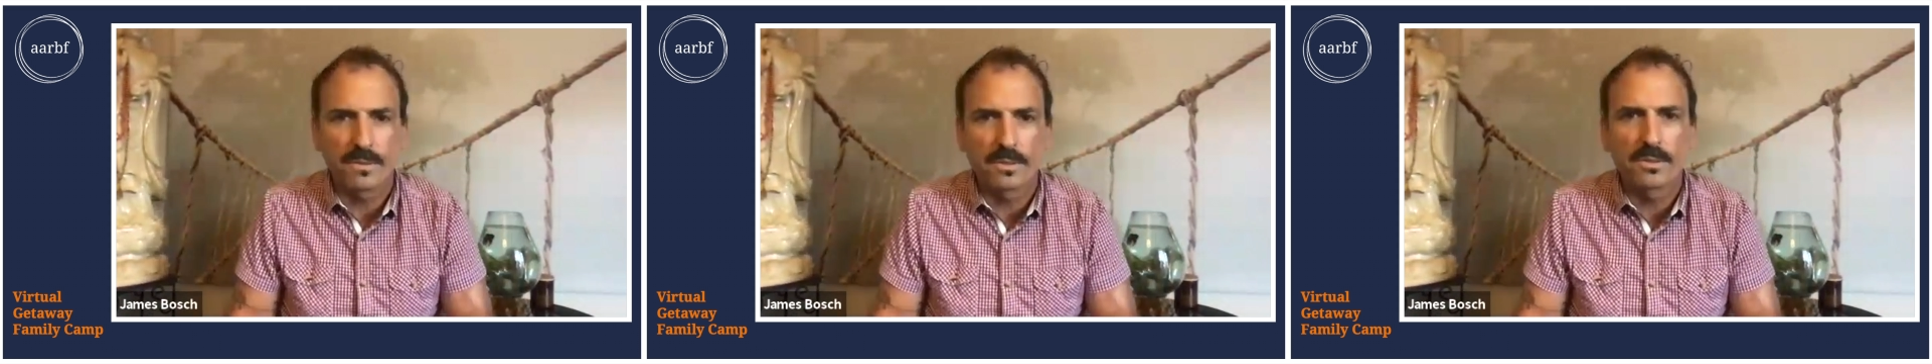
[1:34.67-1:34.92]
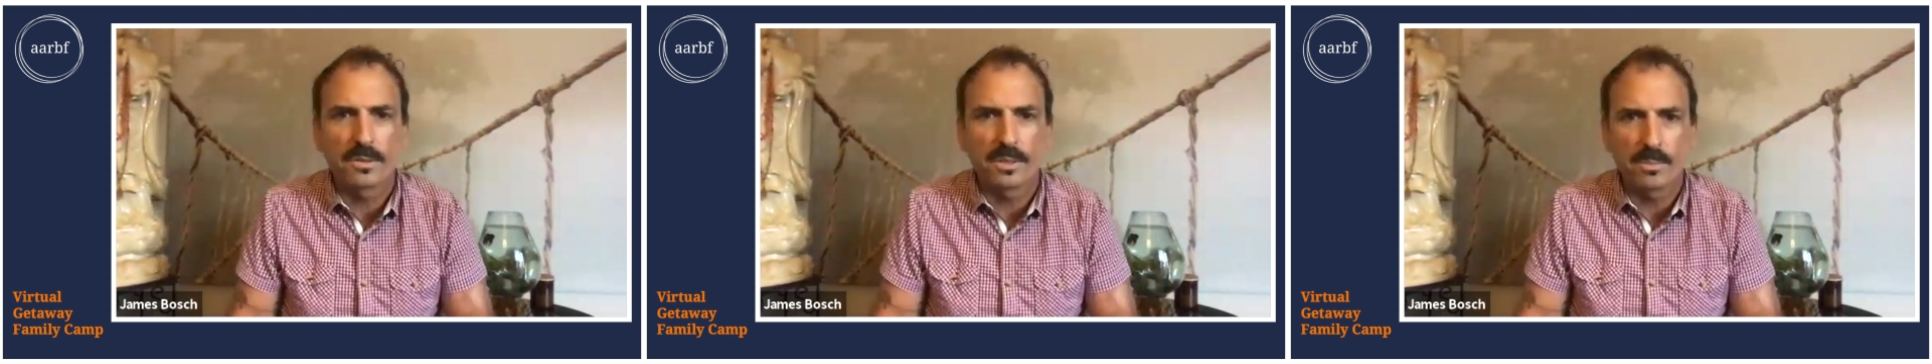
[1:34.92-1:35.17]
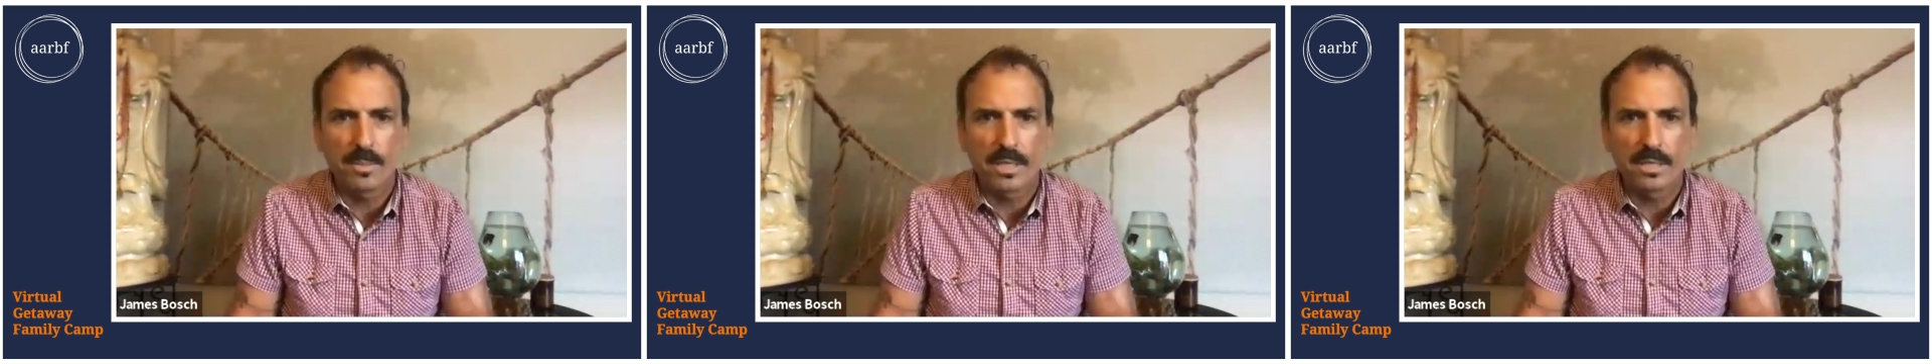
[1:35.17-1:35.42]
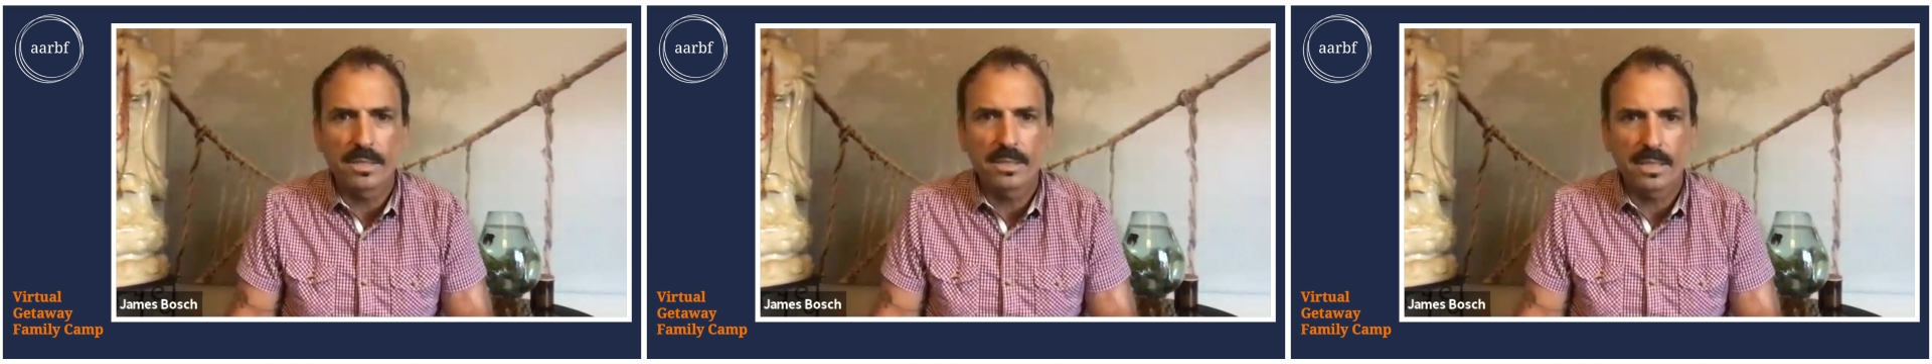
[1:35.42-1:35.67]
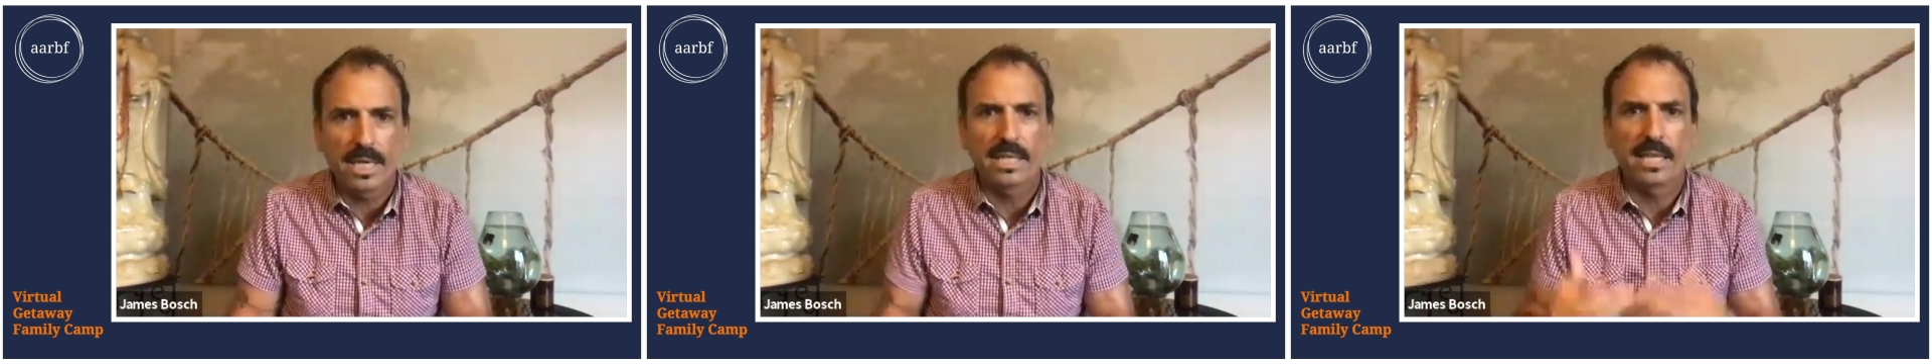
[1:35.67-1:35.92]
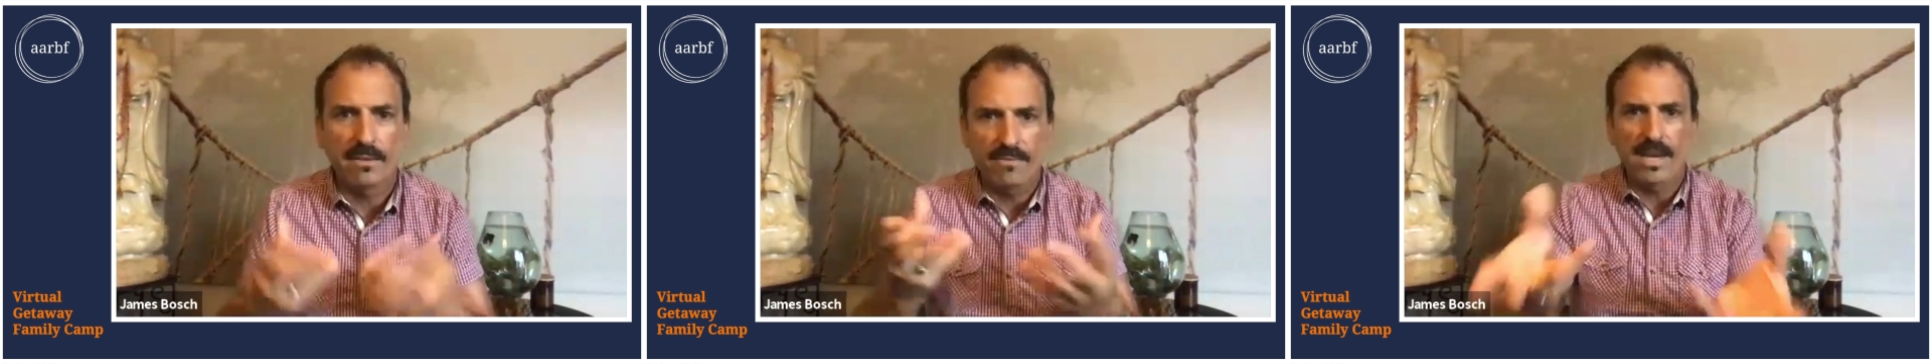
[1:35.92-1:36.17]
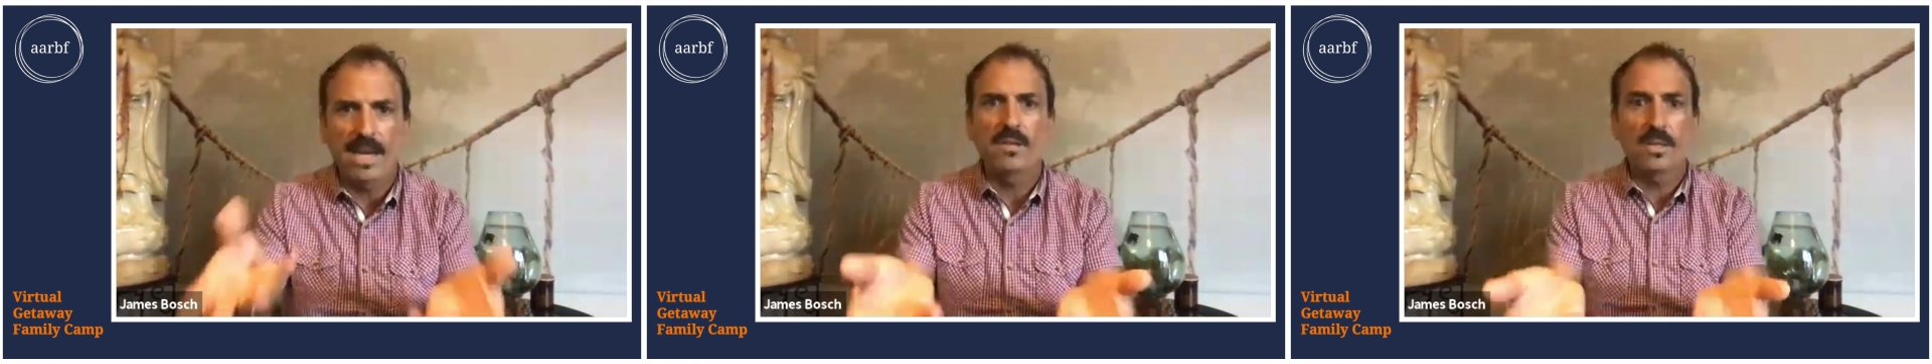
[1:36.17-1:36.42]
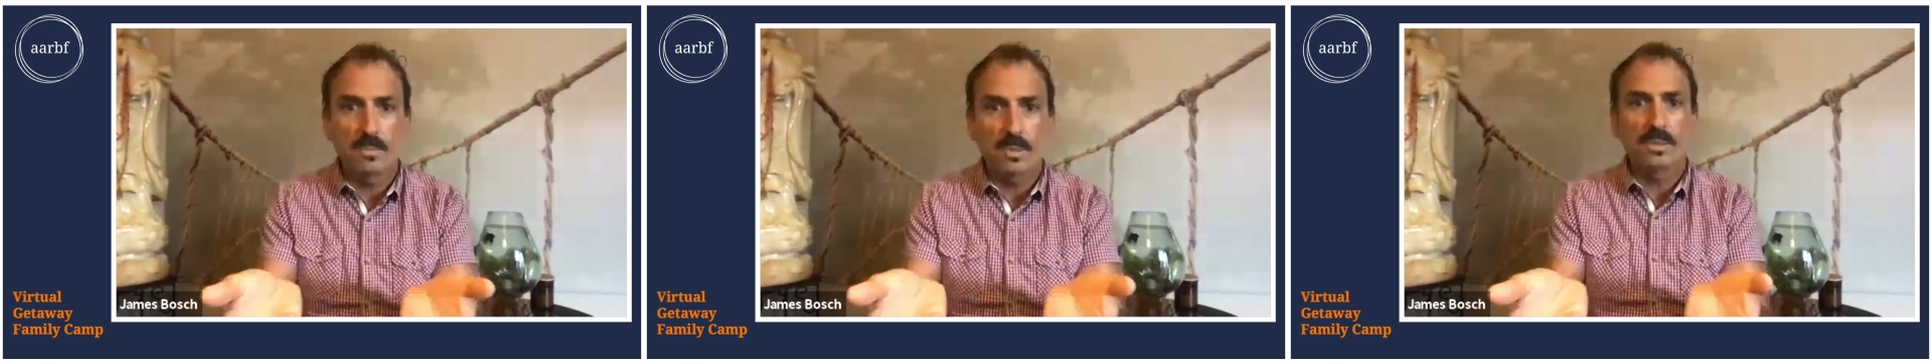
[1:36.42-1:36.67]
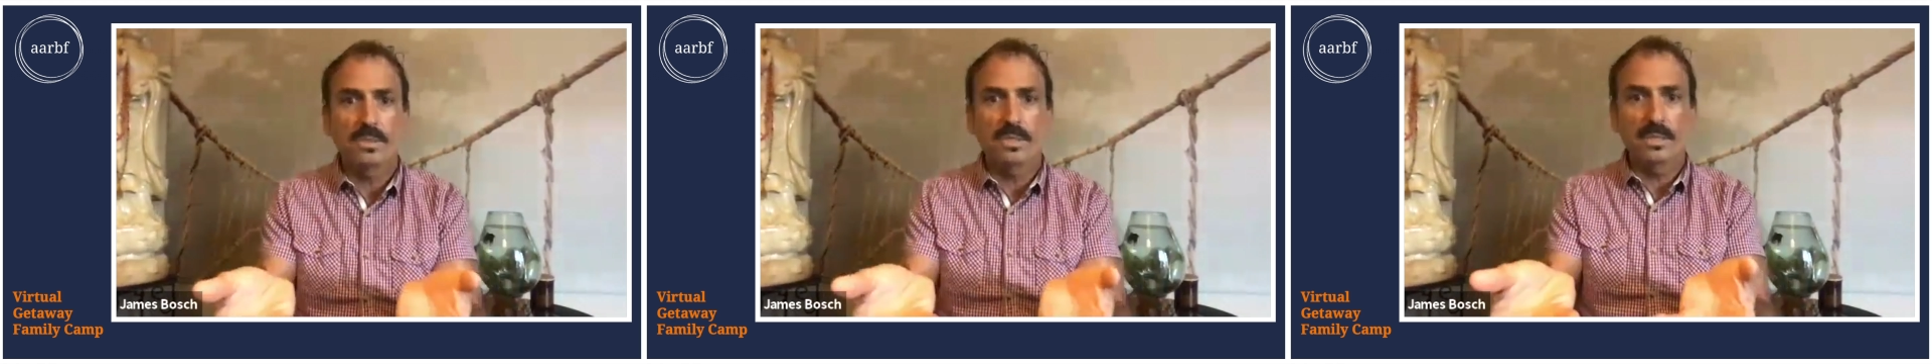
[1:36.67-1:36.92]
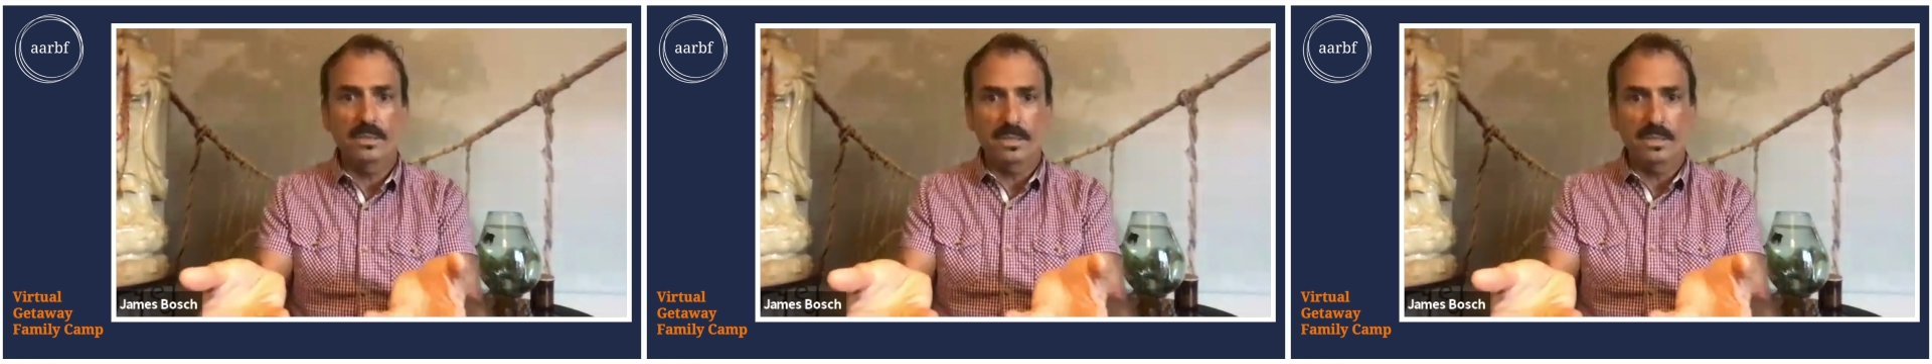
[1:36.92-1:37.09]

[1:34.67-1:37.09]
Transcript: first responder, like they found the person,